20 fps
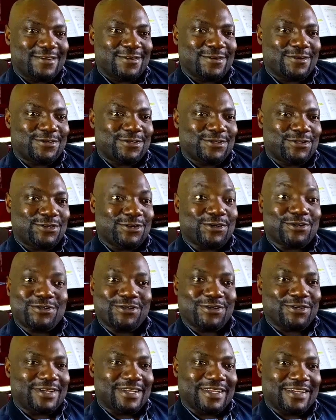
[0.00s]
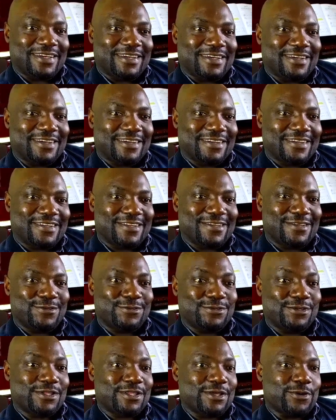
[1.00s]
not short on
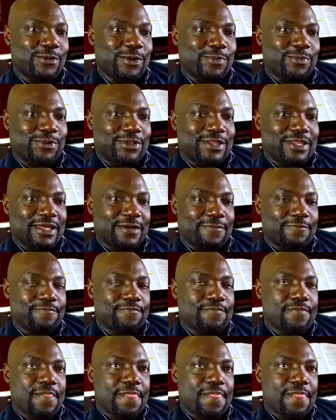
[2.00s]
using the whip on them.